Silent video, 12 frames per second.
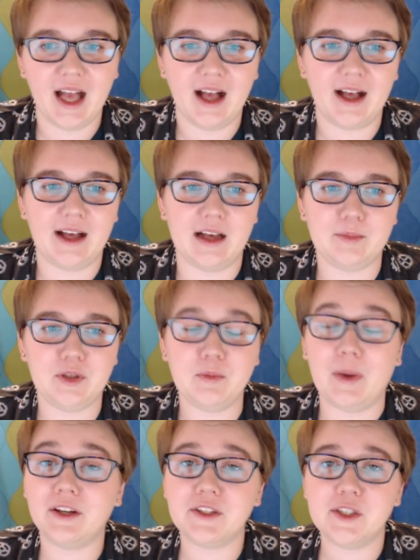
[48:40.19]
You
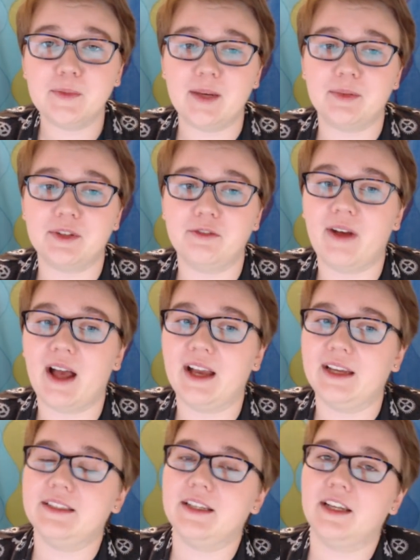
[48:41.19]
might also be able to
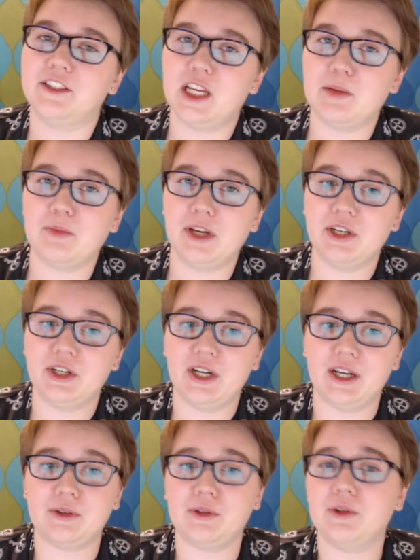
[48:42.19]
find a chain breaker
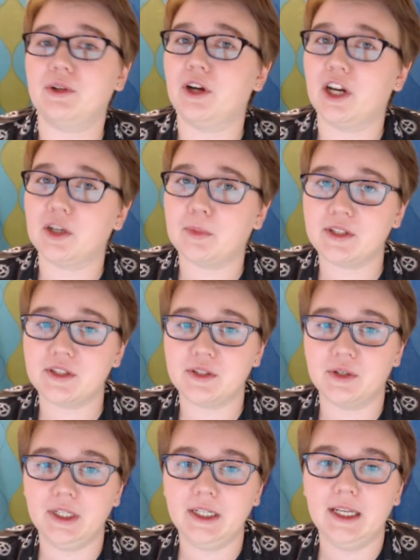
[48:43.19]
at your local hardware
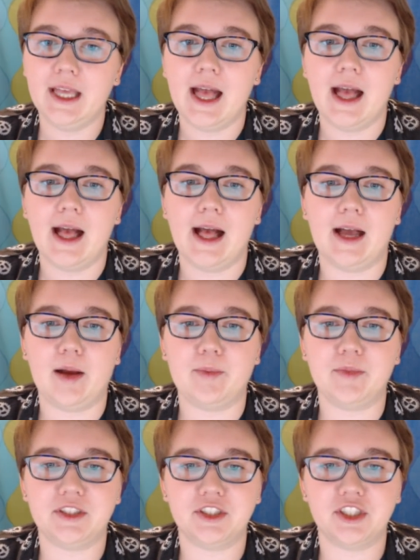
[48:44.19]
store.
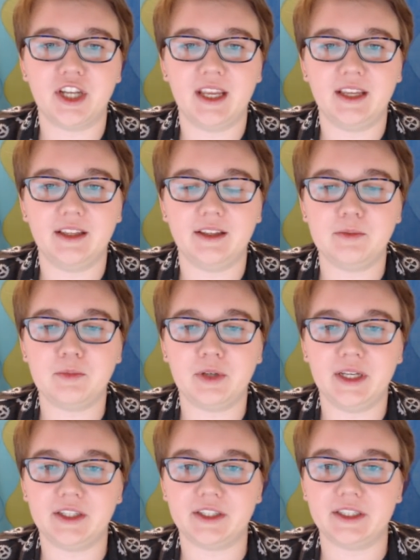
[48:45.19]
The chain
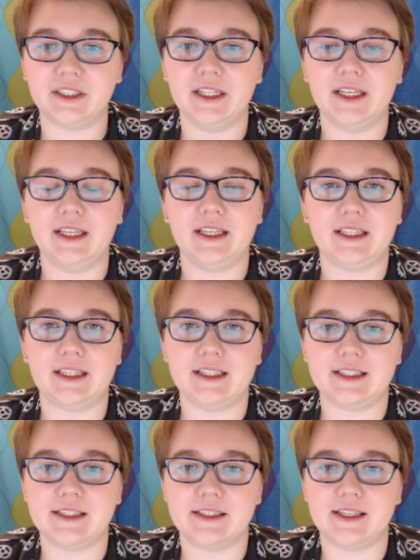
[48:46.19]
breaker
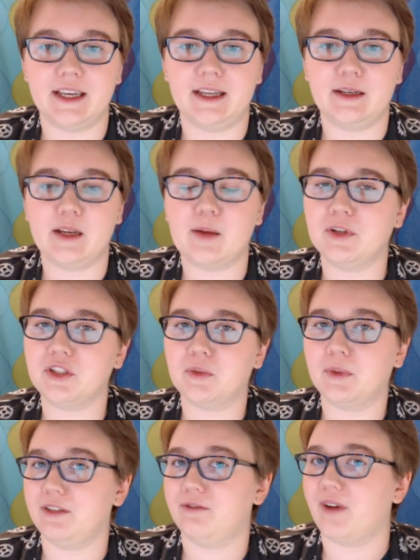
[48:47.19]
is a number
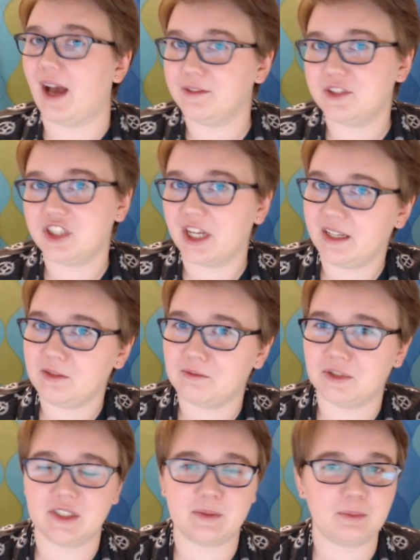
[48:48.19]
25 chain,
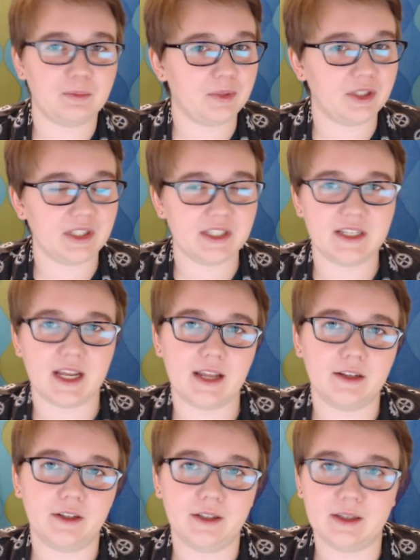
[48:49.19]
which is pretty
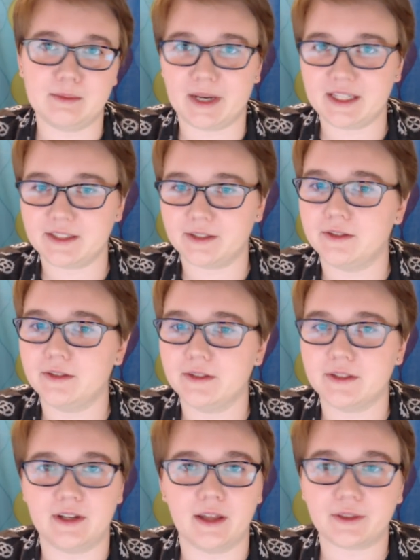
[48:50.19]
standard in
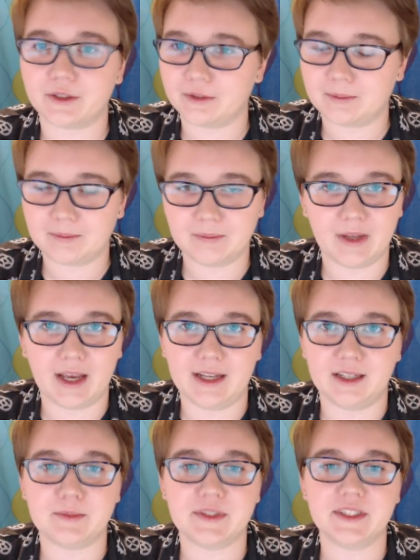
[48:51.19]
bicycles and other
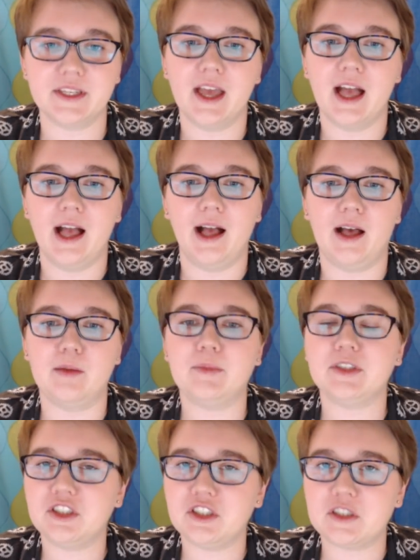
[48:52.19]
items,
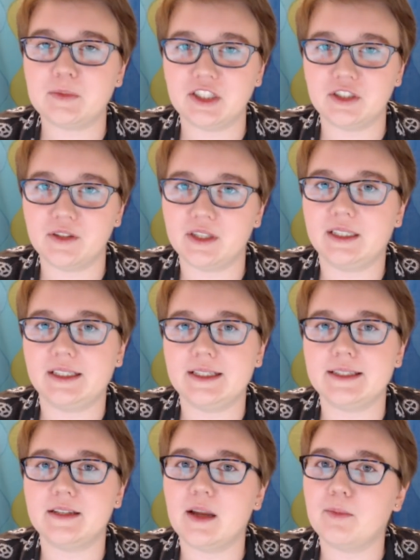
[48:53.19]
but just make sure that it
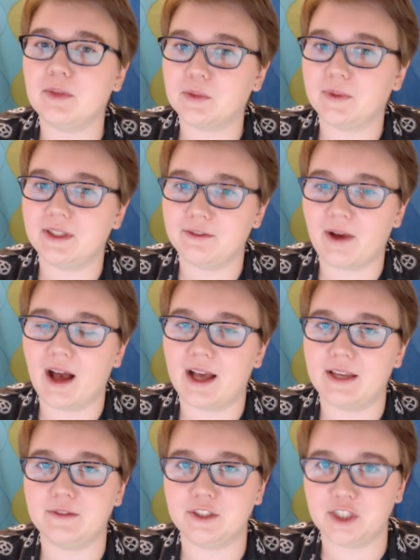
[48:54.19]
is a number
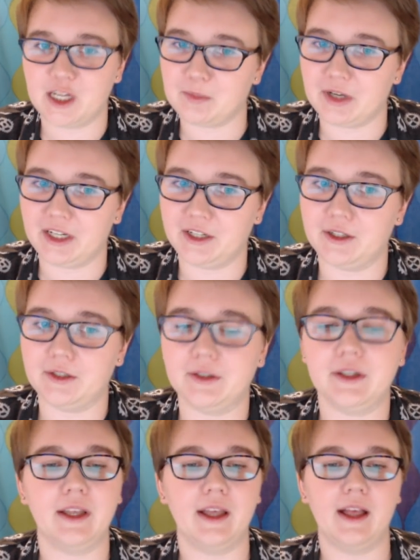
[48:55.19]
25 chain breaker,
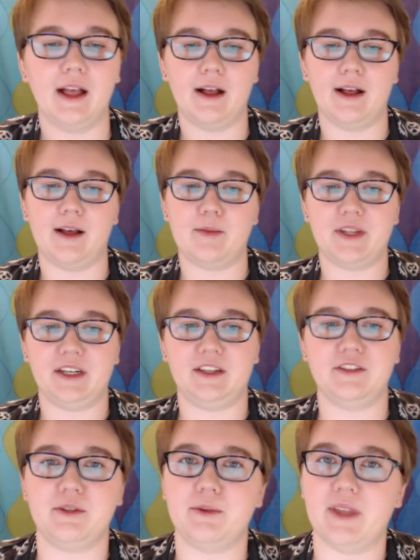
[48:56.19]
that it
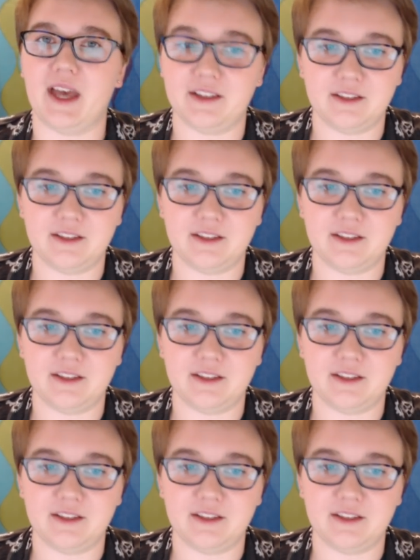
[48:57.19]
can do that.